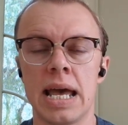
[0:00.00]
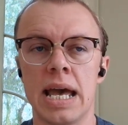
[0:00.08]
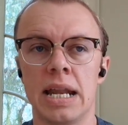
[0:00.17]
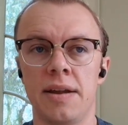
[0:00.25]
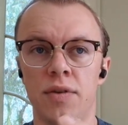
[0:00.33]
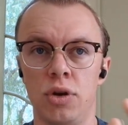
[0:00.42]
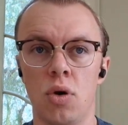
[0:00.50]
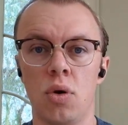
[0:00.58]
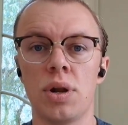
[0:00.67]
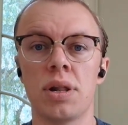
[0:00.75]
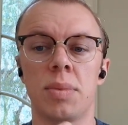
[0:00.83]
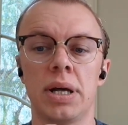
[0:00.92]
And if you
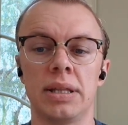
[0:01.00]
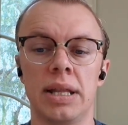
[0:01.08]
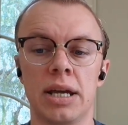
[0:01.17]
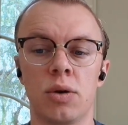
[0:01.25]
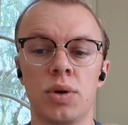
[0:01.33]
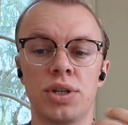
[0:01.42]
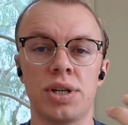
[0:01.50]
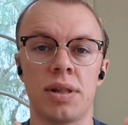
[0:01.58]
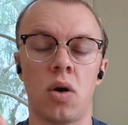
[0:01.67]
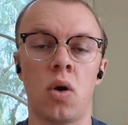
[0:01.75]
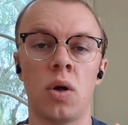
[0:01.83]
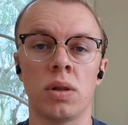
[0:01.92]
notice, my language is
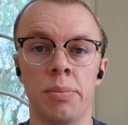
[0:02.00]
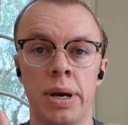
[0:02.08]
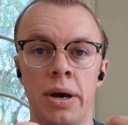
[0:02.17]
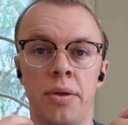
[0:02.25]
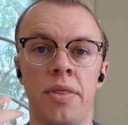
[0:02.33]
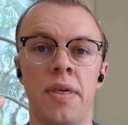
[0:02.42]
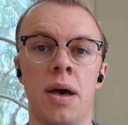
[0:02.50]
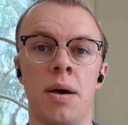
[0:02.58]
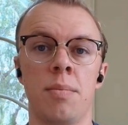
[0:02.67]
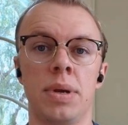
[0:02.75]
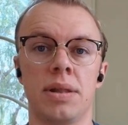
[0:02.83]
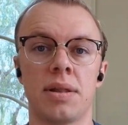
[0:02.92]
all about them.
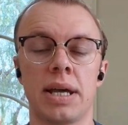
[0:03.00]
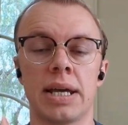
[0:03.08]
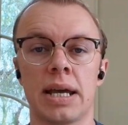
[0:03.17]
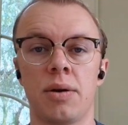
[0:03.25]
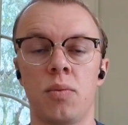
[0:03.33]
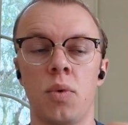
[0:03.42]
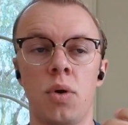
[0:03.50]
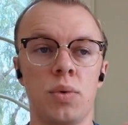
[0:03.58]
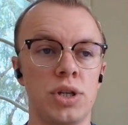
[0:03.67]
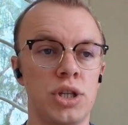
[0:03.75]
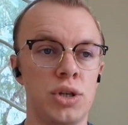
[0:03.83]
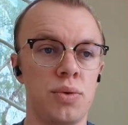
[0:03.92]
It's like, what
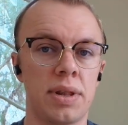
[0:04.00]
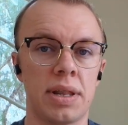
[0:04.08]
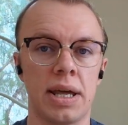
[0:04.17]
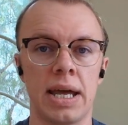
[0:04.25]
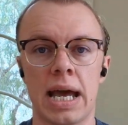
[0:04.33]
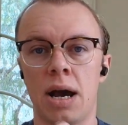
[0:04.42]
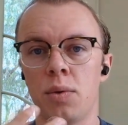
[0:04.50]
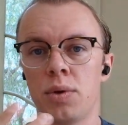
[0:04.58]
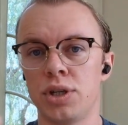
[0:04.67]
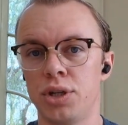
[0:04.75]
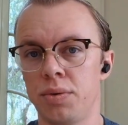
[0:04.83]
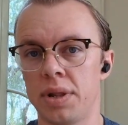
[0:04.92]
would you say? How would
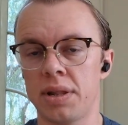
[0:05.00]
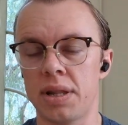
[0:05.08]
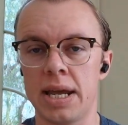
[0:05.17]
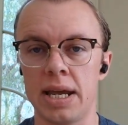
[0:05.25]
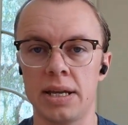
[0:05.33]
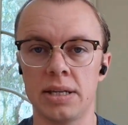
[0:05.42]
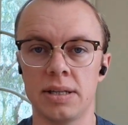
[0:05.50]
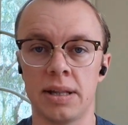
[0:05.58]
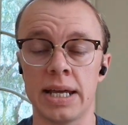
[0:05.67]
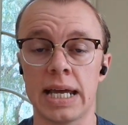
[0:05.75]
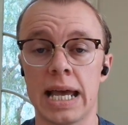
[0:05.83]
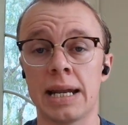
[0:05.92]
you say it?
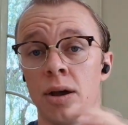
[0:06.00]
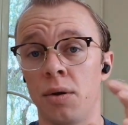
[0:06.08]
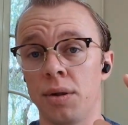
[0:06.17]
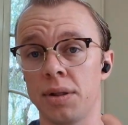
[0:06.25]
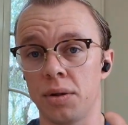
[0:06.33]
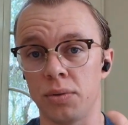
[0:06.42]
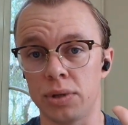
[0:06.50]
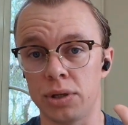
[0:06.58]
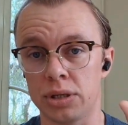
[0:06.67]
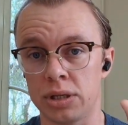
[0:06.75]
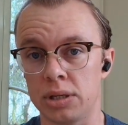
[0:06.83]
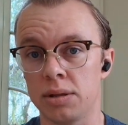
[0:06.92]
Like, and I also
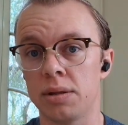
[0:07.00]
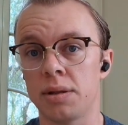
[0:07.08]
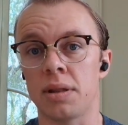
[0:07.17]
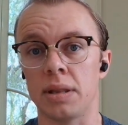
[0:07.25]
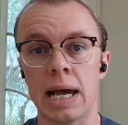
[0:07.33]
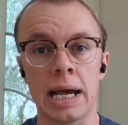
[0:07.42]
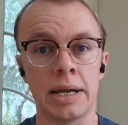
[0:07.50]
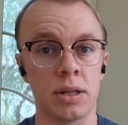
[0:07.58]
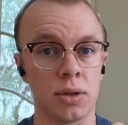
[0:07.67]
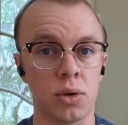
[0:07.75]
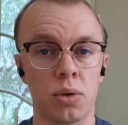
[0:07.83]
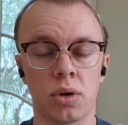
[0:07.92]
slide a
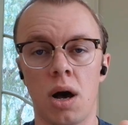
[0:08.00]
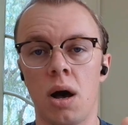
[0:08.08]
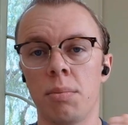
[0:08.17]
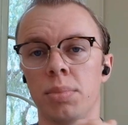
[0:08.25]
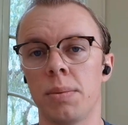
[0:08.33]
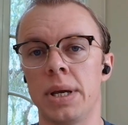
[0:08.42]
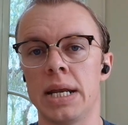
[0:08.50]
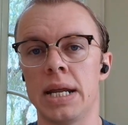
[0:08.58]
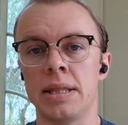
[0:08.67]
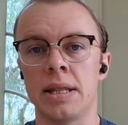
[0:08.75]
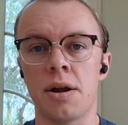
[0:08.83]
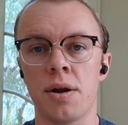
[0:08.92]
little compliment in
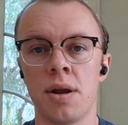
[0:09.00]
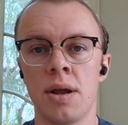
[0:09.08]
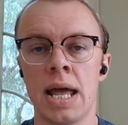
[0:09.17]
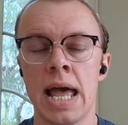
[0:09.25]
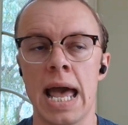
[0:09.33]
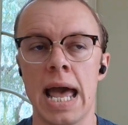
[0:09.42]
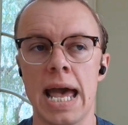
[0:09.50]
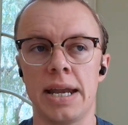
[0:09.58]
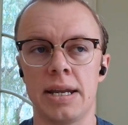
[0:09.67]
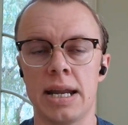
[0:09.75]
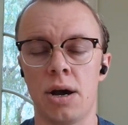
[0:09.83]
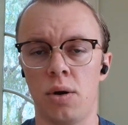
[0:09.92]
there. And
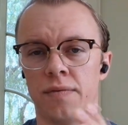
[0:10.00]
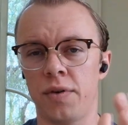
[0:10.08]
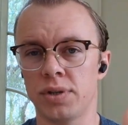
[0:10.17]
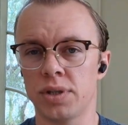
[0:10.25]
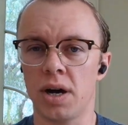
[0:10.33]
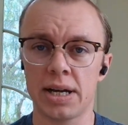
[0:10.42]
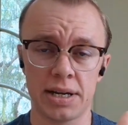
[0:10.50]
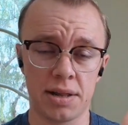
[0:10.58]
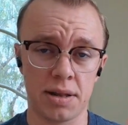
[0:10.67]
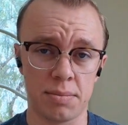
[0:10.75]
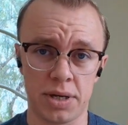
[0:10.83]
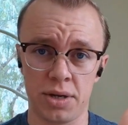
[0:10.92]
now, if you're talking to
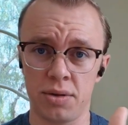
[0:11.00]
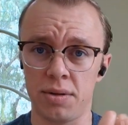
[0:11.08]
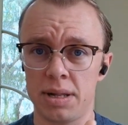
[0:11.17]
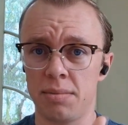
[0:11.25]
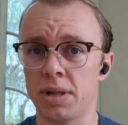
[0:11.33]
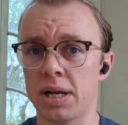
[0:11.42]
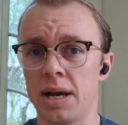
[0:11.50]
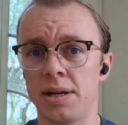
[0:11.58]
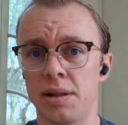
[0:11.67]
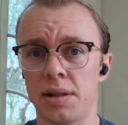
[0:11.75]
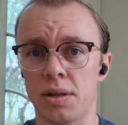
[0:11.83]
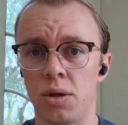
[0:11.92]
somebody who seems kind
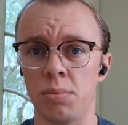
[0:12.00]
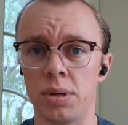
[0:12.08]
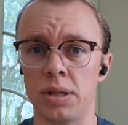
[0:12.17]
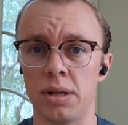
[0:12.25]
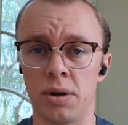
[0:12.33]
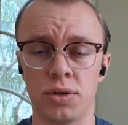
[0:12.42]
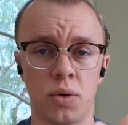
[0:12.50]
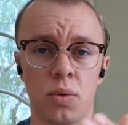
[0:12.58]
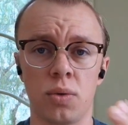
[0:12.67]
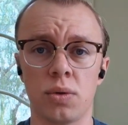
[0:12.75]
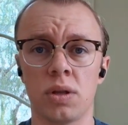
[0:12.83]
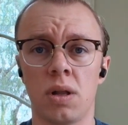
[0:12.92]
of stupid, they're a
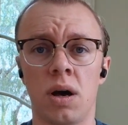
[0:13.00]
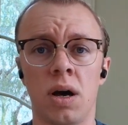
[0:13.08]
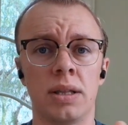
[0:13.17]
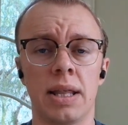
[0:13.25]
total clod.